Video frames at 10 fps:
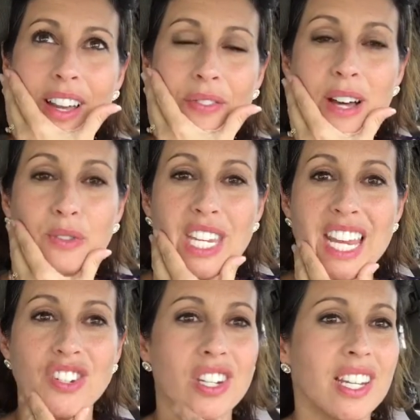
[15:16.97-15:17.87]

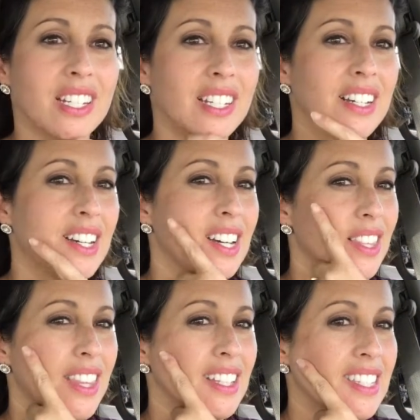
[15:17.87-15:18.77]
foundation
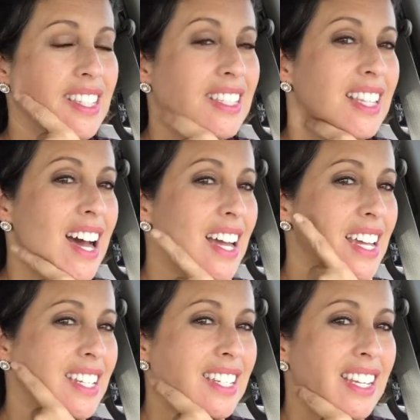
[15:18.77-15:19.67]
that's
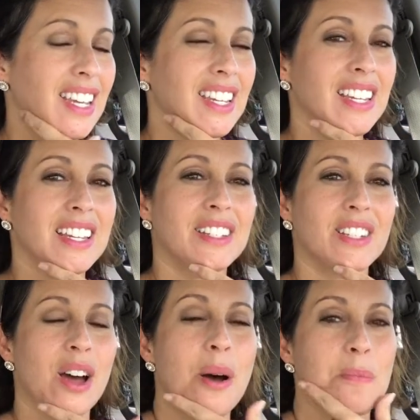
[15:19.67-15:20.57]
light,
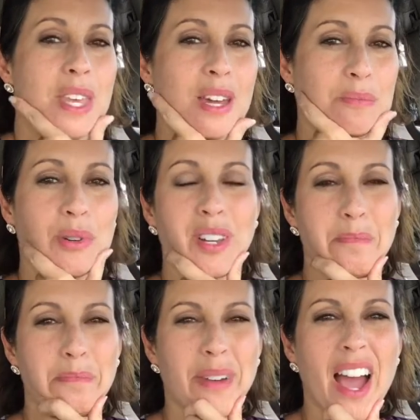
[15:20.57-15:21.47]
and they had put
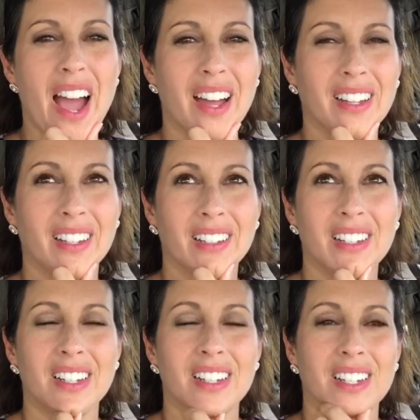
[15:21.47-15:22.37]
it back.
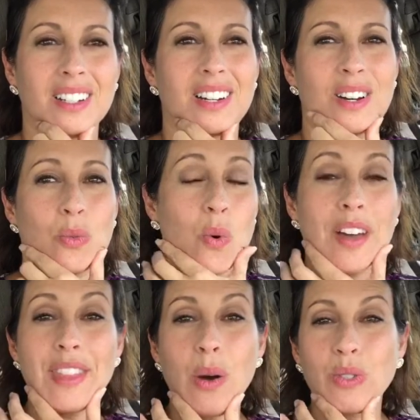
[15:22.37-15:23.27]

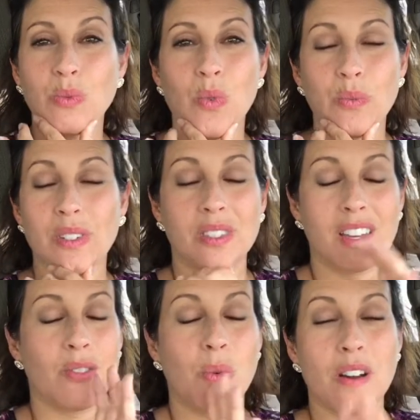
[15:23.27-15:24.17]
One that was
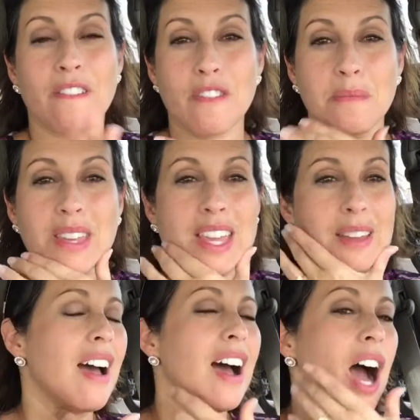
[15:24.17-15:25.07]
gonna work for
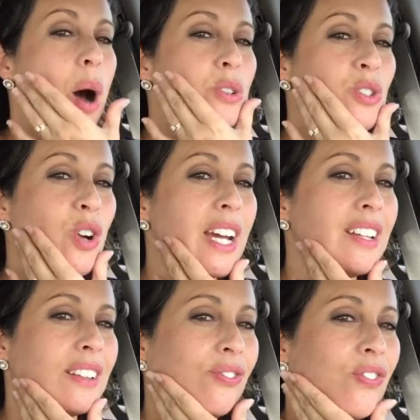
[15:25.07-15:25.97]
me. I was trying
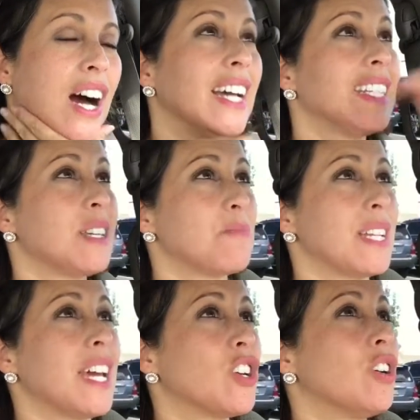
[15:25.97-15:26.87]
to find it,
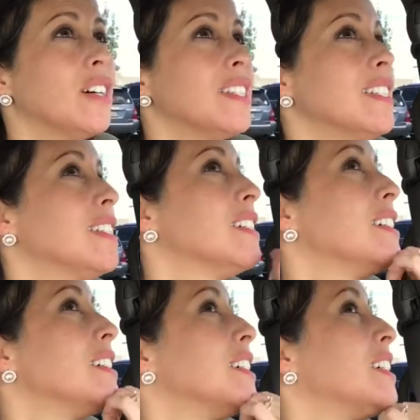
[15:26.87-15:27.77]
but I couldn't.
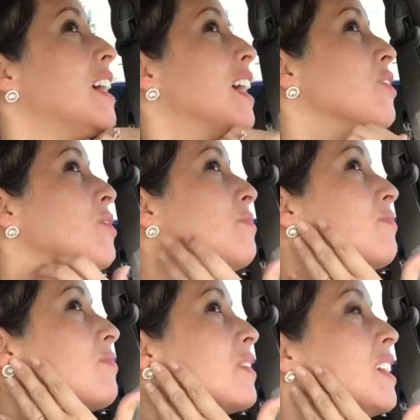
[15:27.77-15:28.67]
I don't
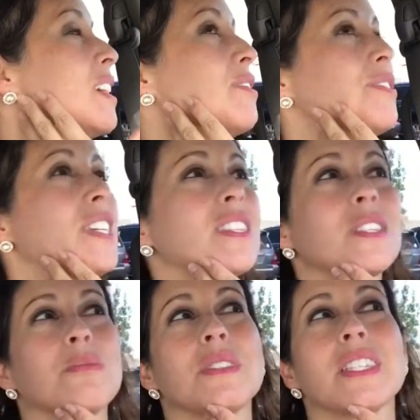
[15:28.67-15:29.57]
think
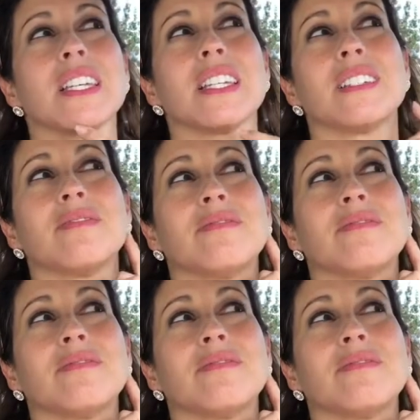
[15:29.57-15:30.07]
this was it.